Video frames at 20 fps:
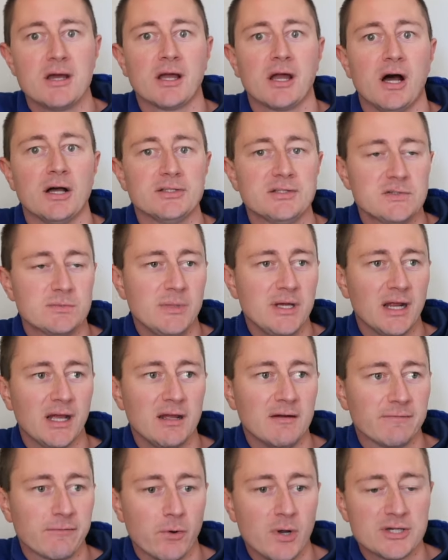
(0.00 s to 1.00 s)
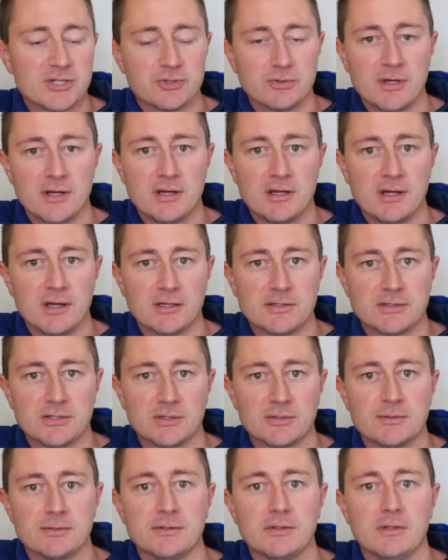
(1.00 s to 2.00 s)
causes me to get frustrated because
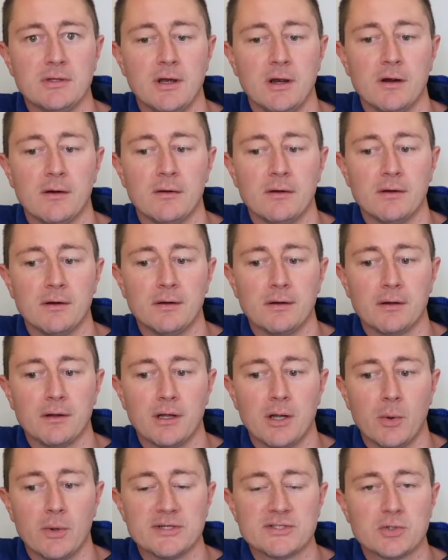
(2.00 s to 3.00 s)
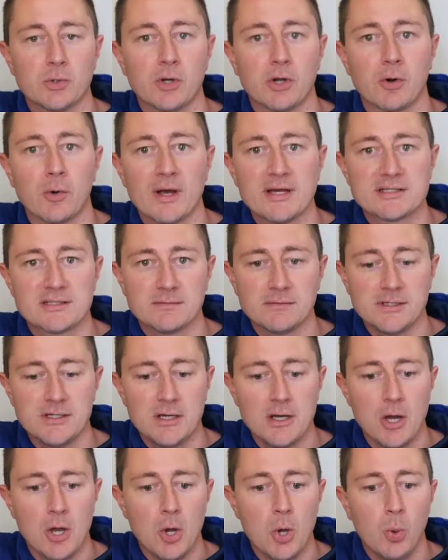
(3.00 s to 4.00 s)
they're going so
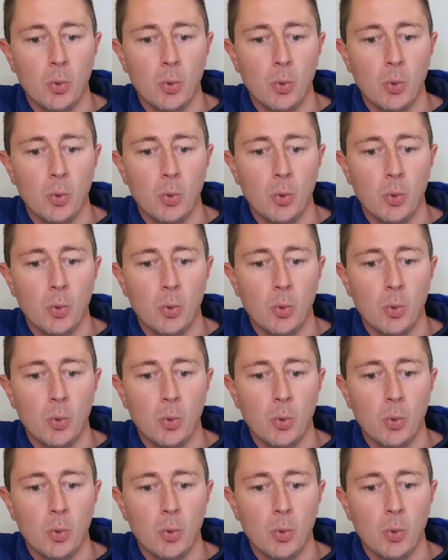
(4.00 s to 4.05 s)
aggressively?